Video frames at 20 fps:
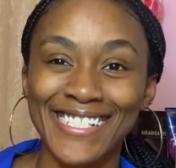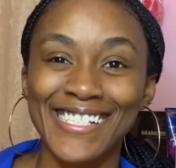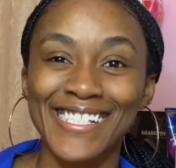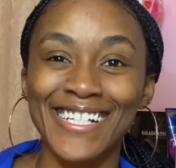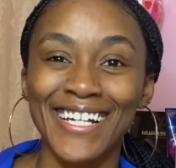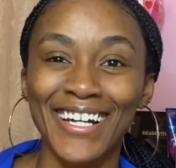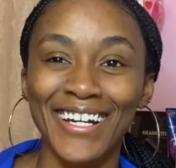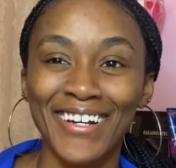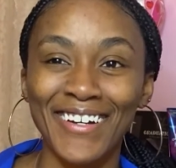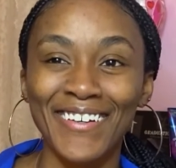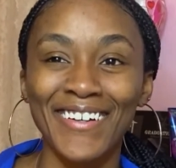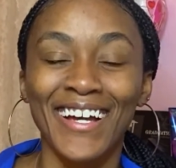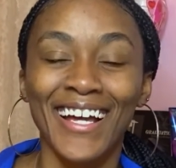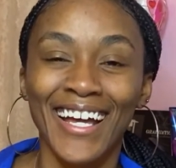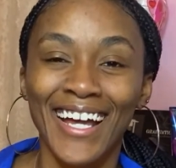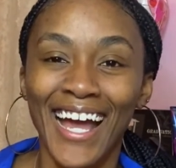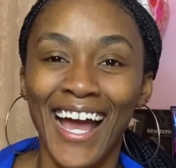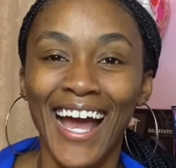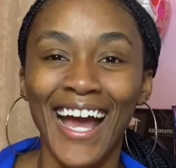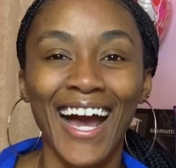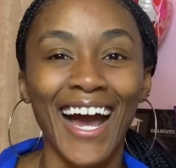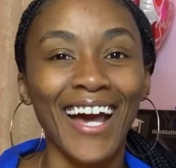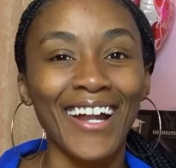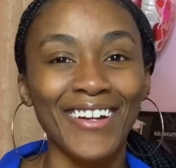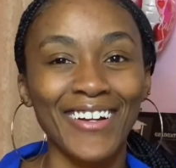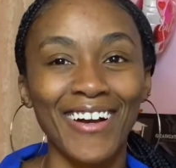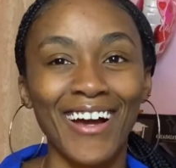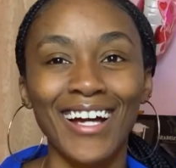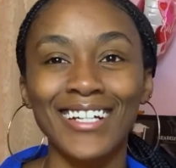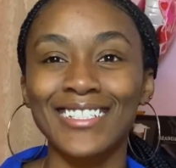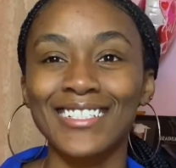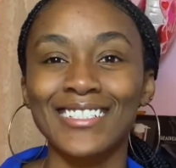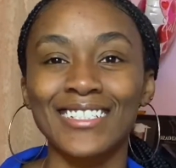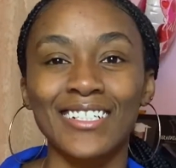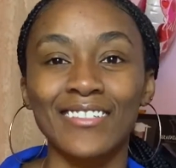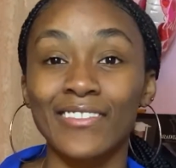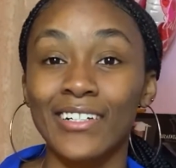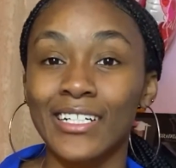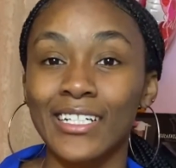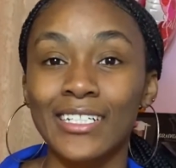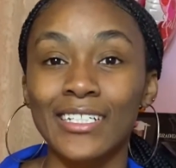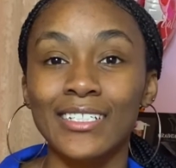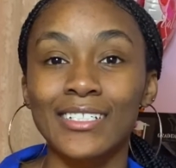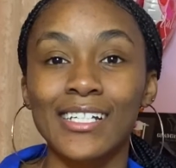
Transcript: So I don't know, I just love any